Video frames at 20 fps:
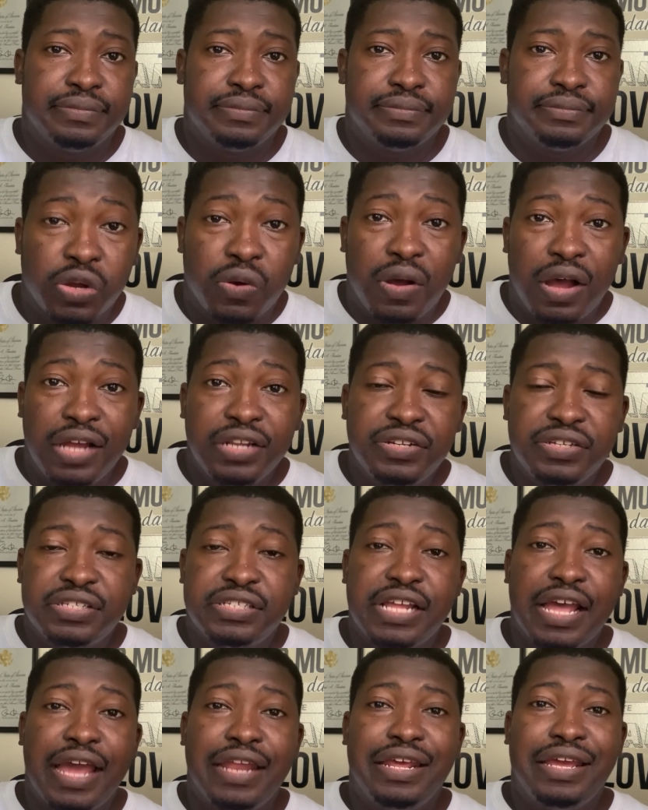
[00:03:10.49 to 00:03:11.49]
So
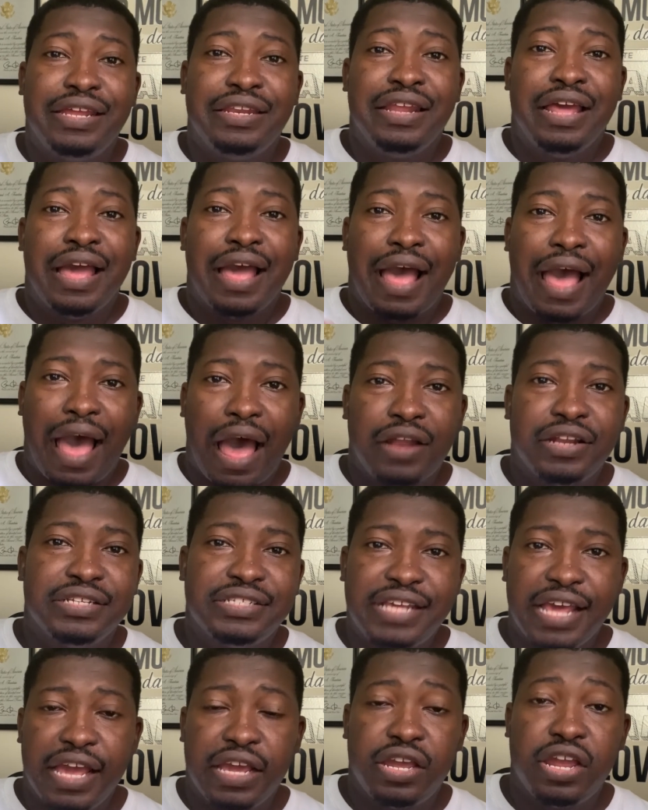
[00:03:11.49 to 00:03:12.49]
understanding how to
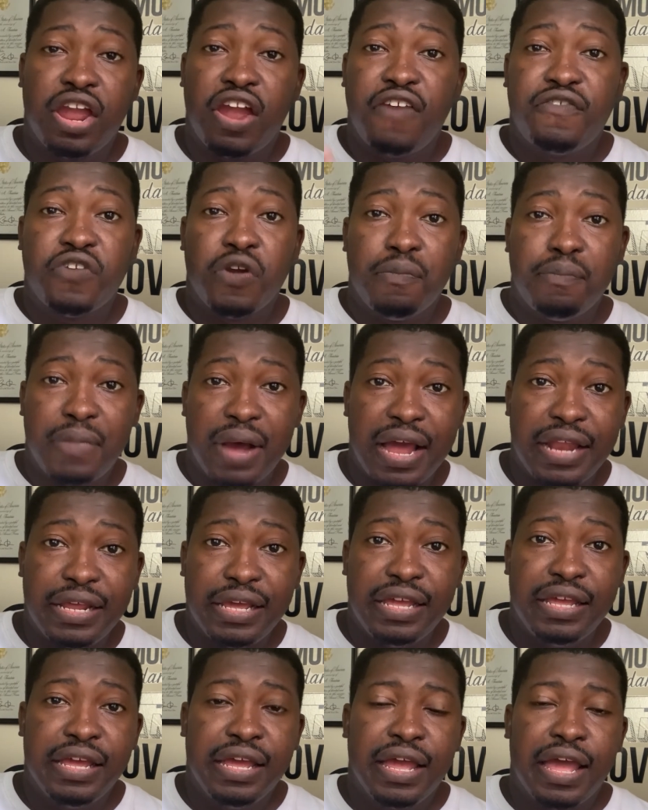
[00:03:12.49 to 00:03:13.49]
take care of your
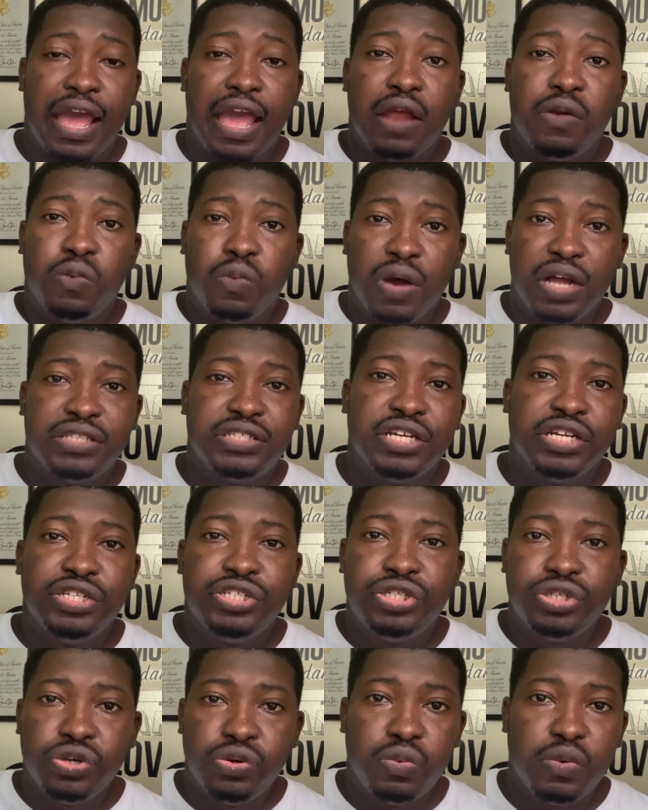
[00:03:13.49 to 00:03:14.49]
money and what to
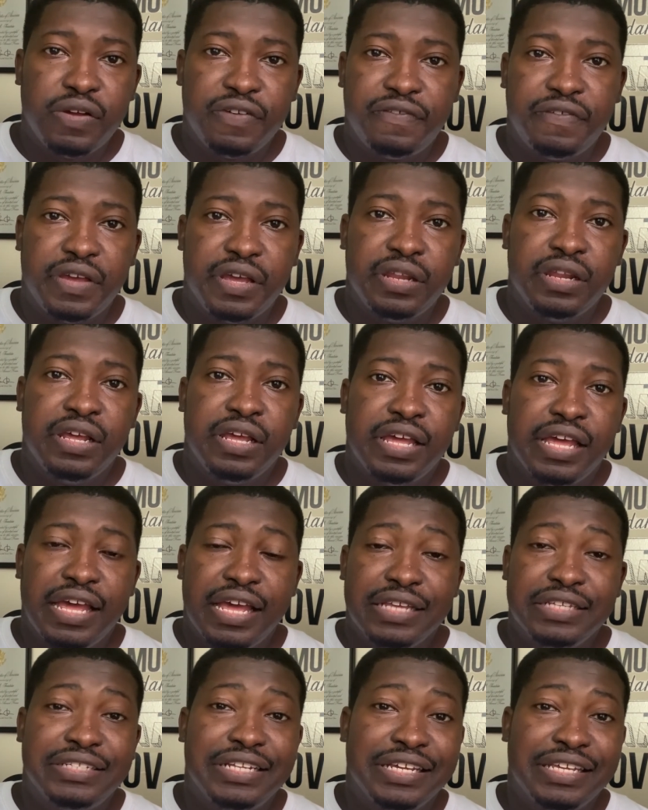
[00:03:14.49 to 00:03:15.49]
do with it
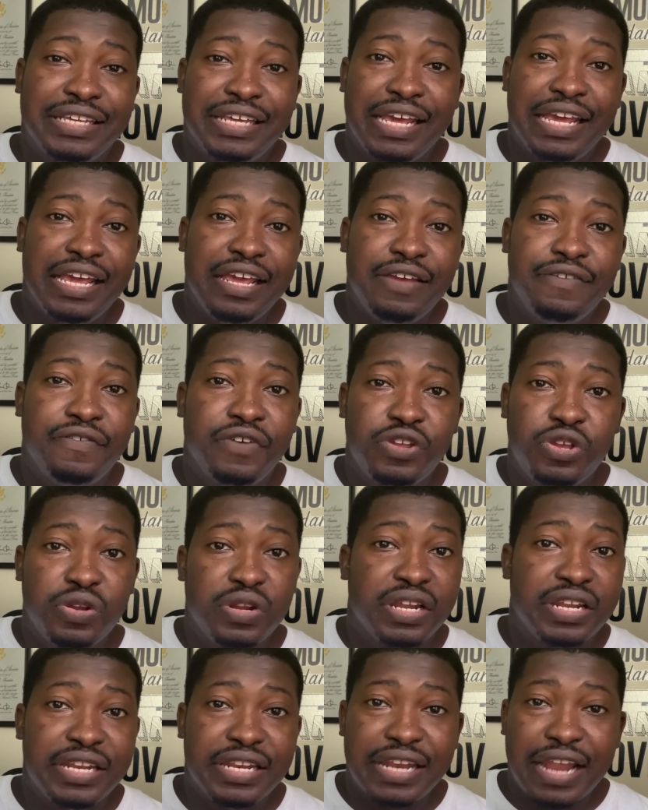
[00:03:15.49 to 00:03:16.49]
is the key for you
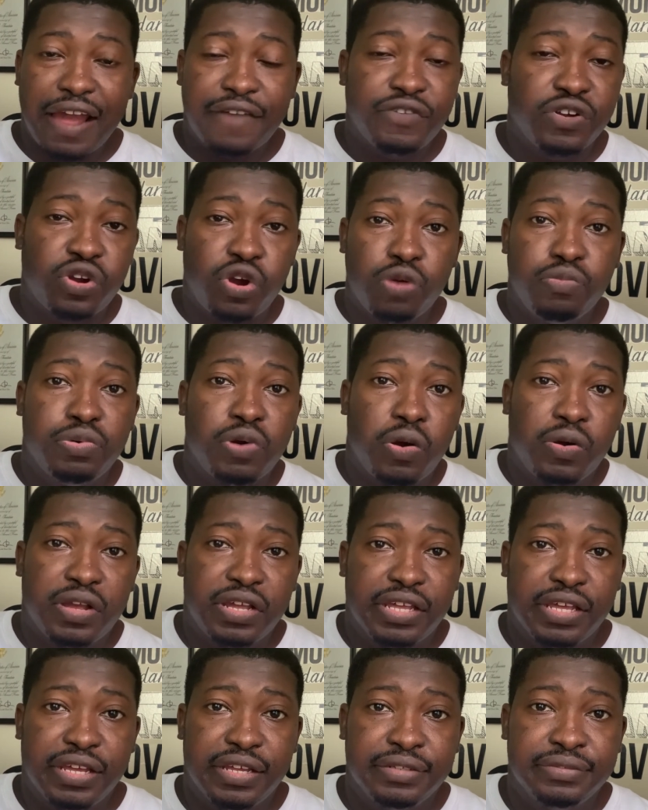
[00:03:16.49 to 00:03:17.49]
to never go broke
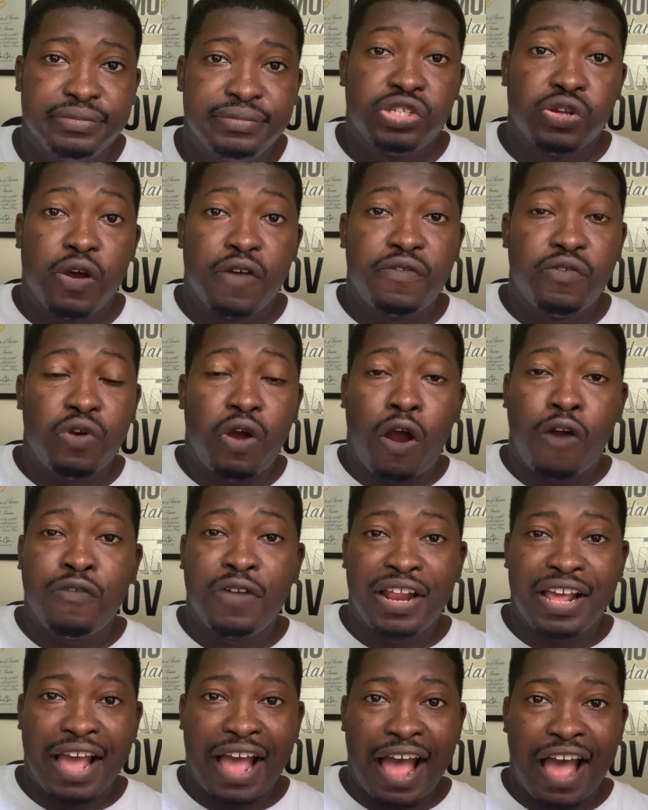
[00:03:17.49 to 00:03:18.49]
again. So if you
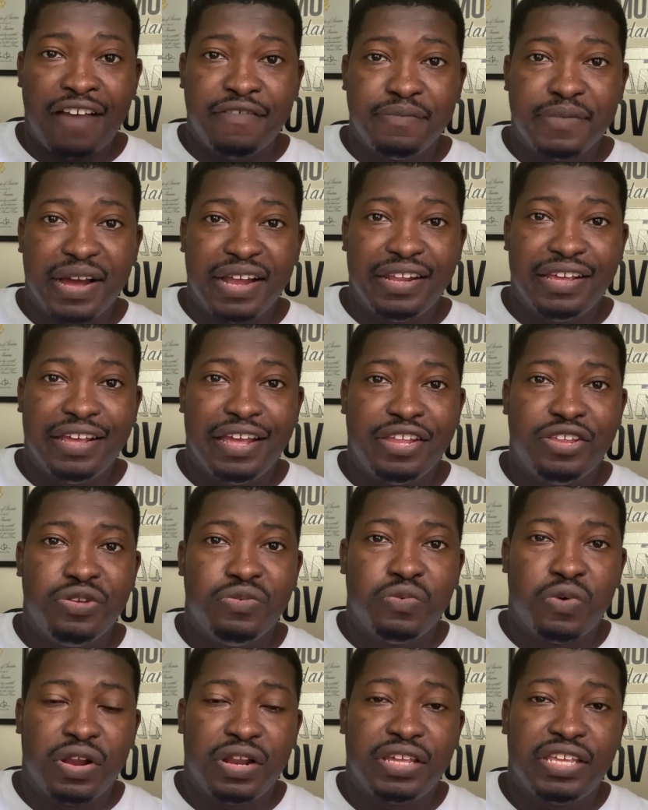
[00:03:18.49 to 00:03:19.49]
already have money and
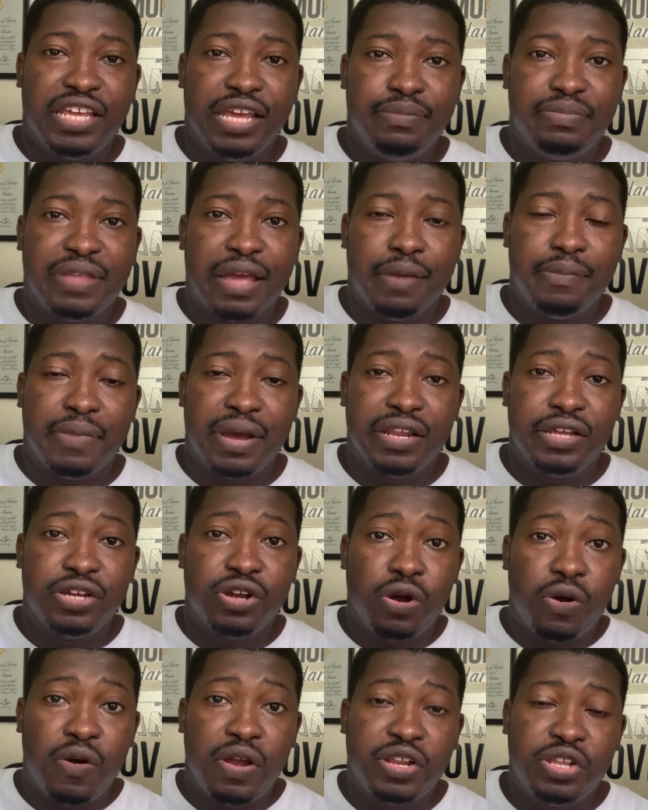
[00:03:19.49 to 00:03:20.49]
you want to keep that money
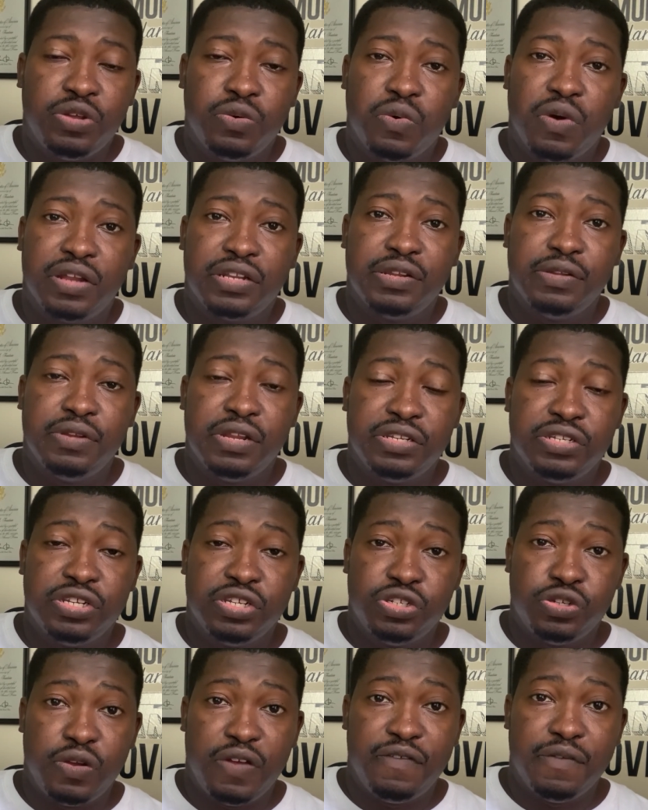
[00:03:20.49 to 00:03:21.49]
going and you want
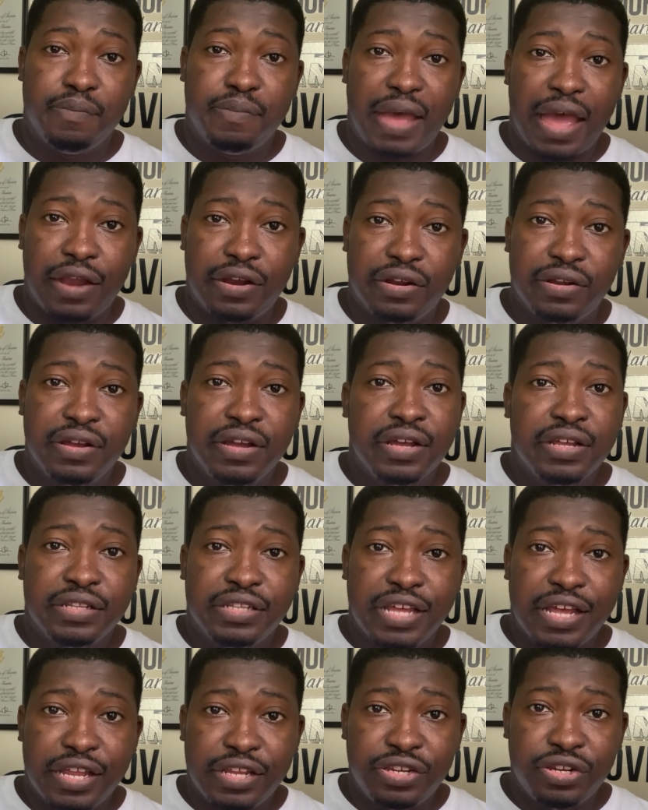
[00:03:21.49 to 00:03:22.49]
to do even better,
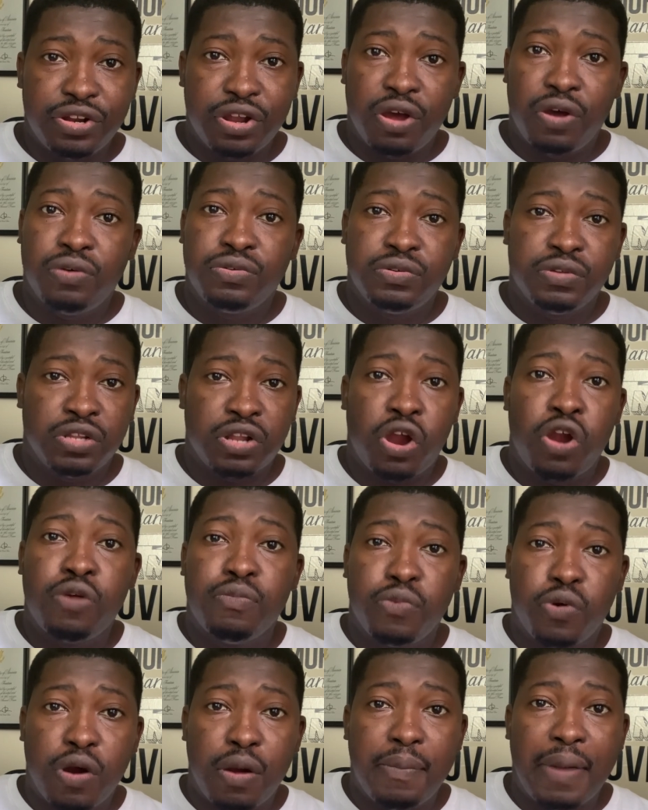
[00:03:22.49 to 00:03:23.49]
then
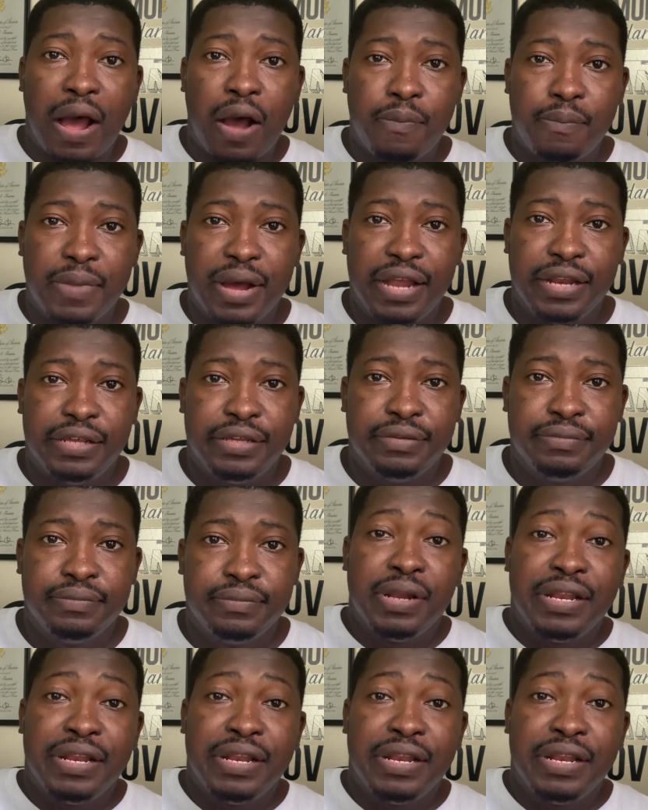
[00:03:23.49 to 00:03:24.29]
learn more about money.